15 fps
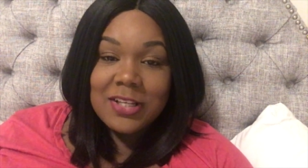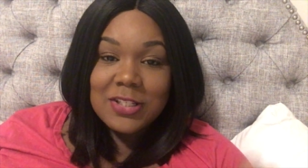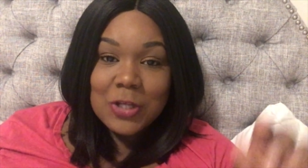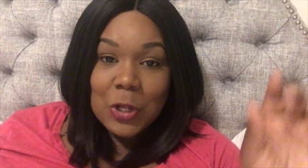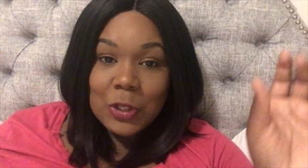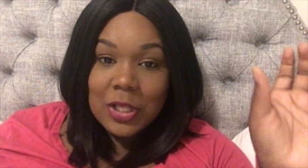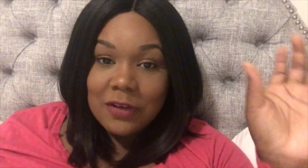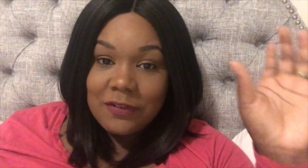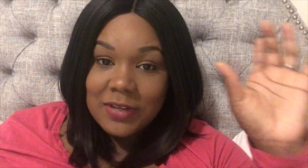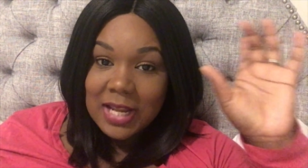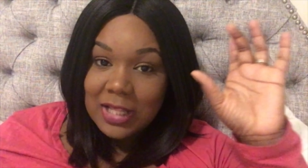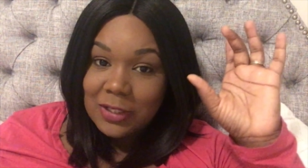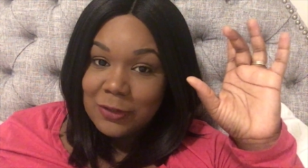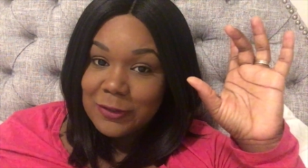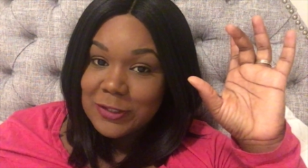So look for
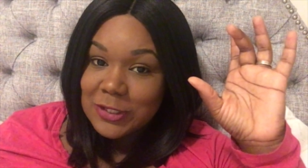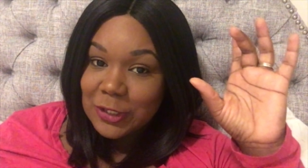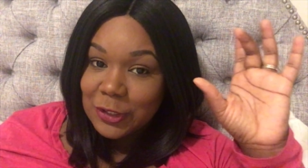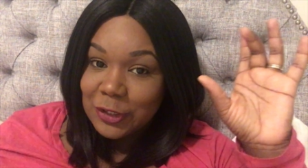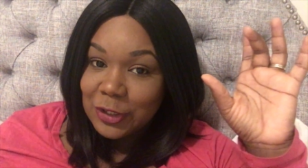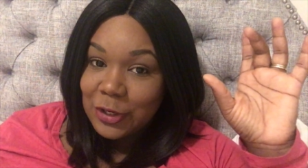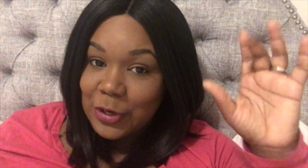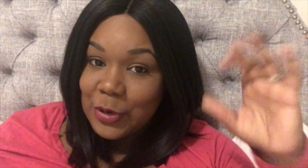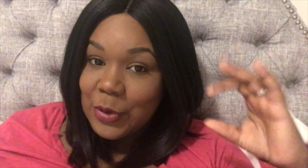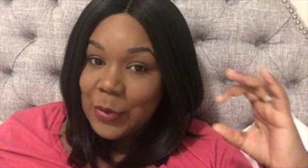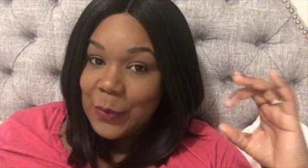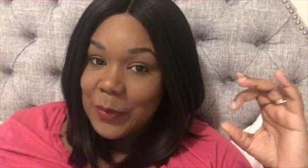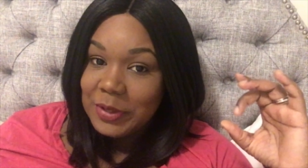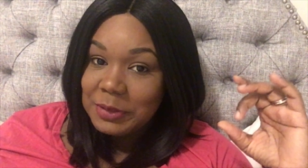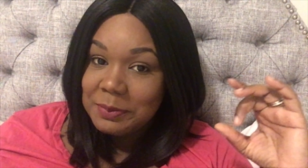that little circle
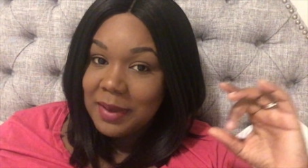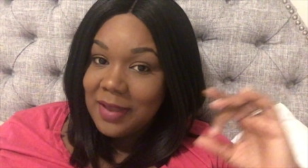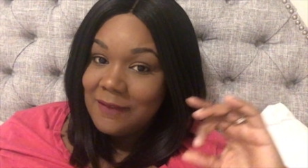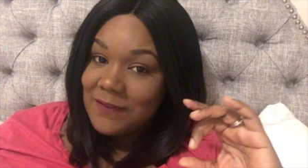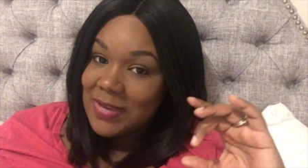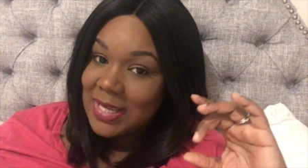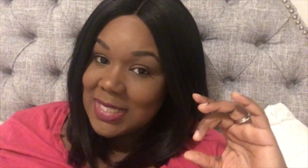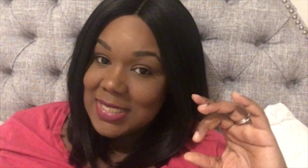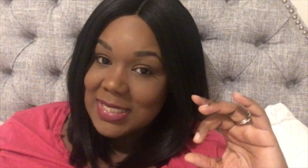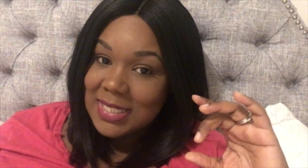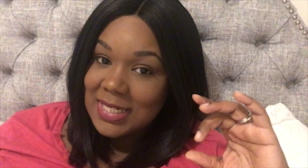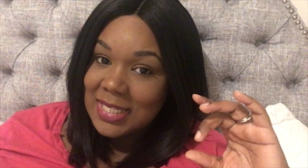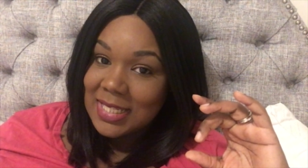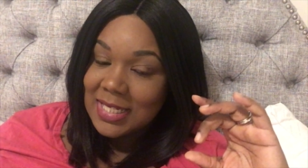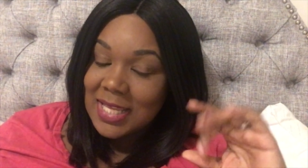with my face
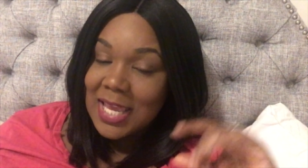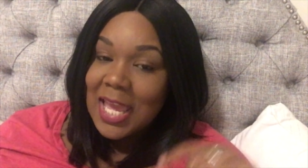in it.